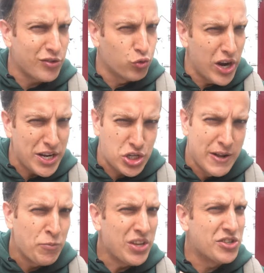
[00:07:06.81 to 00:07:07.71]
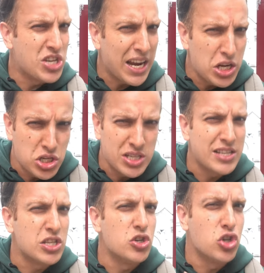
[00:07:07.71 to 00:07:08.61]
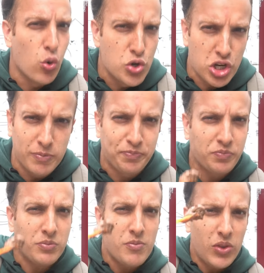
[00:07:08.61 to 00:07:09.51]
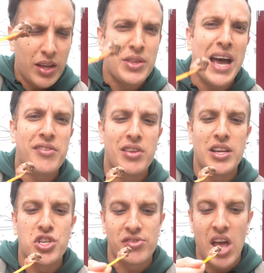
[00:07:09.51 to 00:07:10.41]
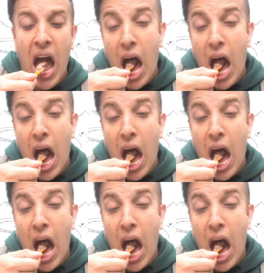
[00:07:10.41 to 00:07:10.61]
It's rich, it's decadent, it's indulgent. That is delicious.